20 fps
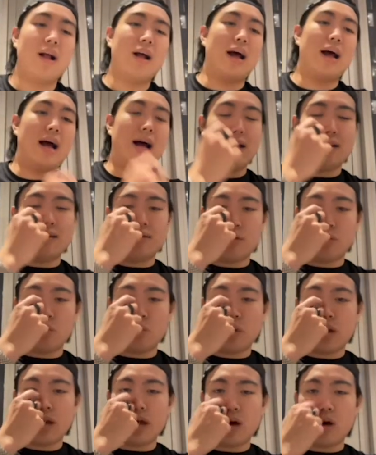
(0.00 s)
and
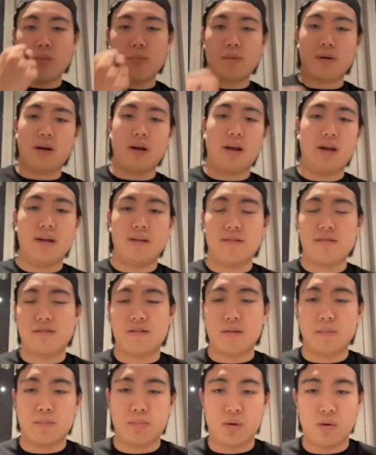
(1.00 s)
we help clients
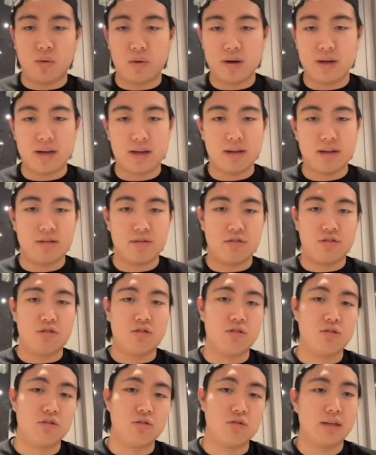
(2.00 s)
deploy
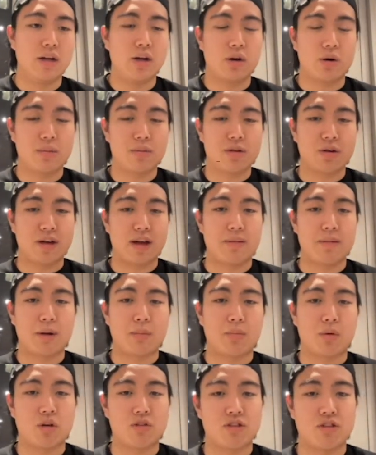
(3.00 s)
into crypto gaming
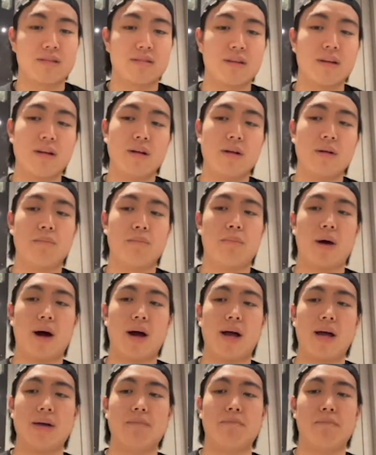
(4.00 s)
projects
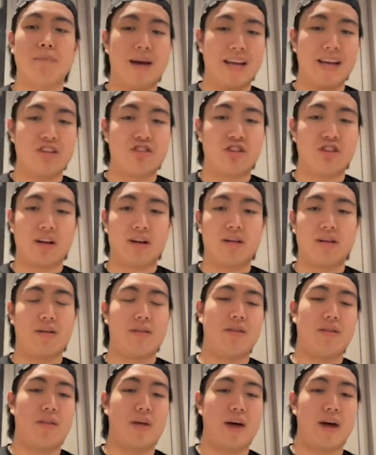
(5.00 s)
by
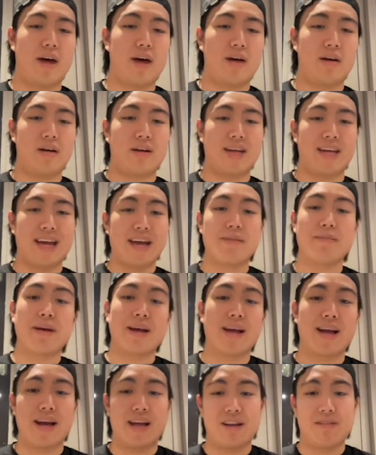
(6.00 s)
managing their
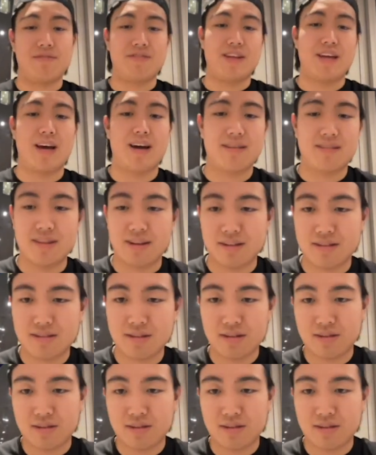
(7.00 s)
gaming NFT assets.